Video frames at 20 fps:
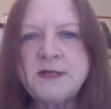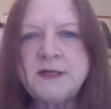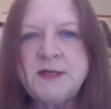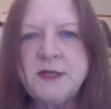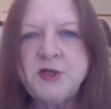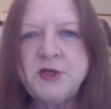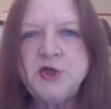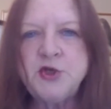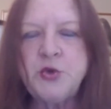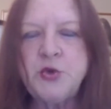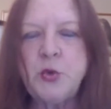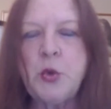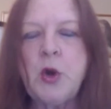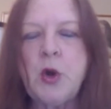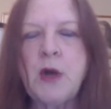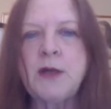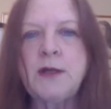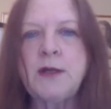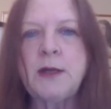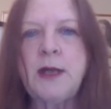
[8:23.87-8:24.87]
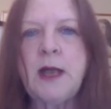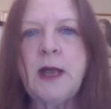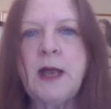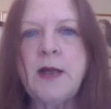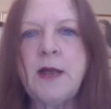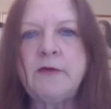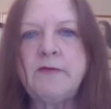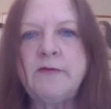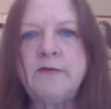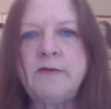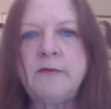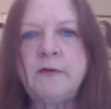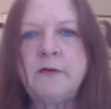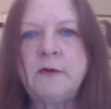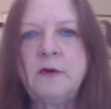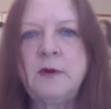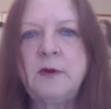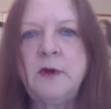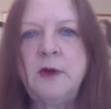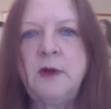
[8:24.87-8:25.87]
what is it that you want in
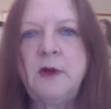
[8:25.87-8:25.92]
life?